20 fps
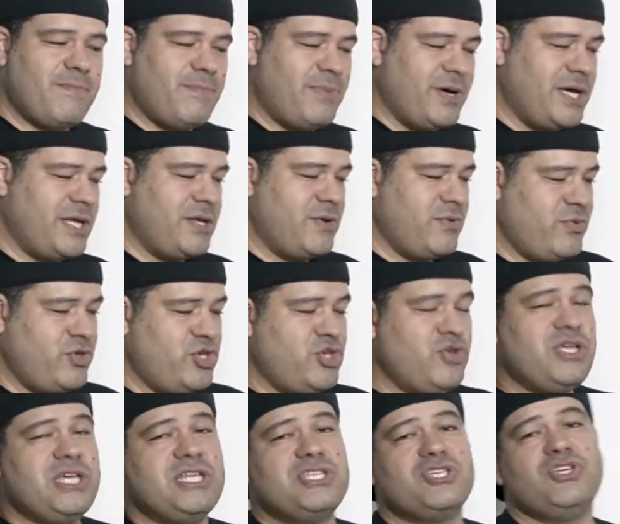but you
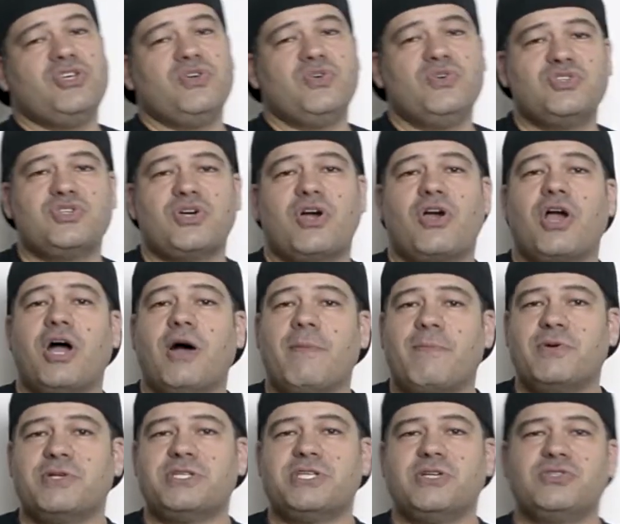need to use our
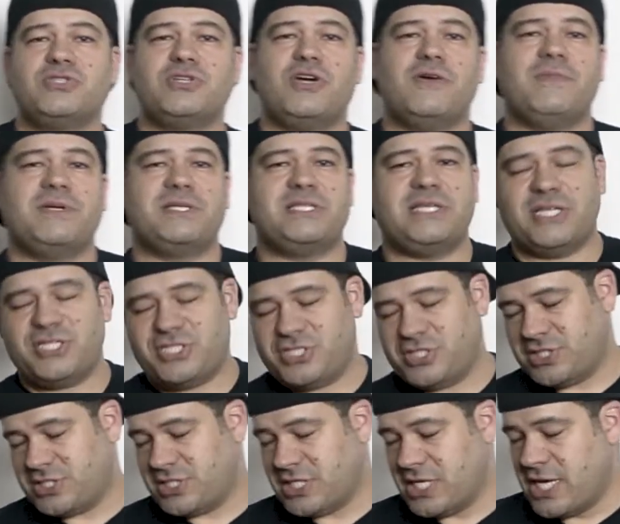upper tilt arm
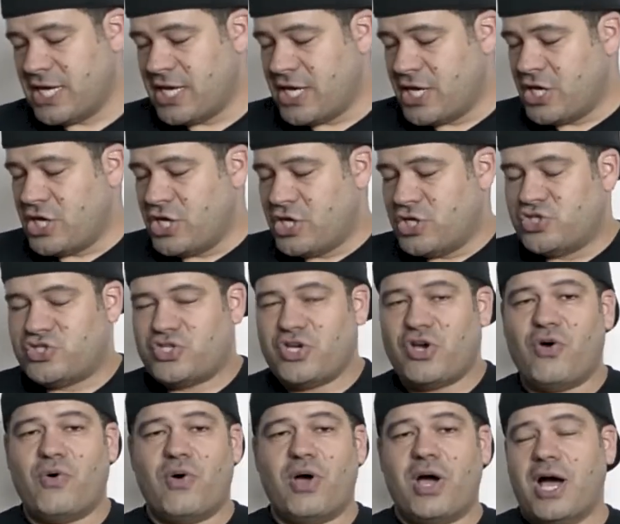extensions.
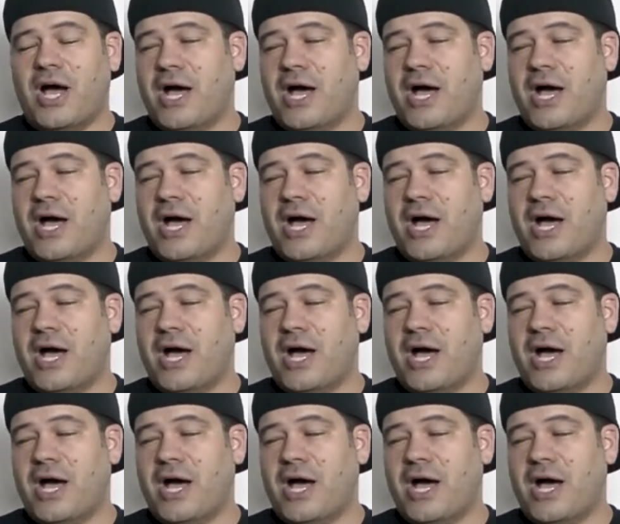So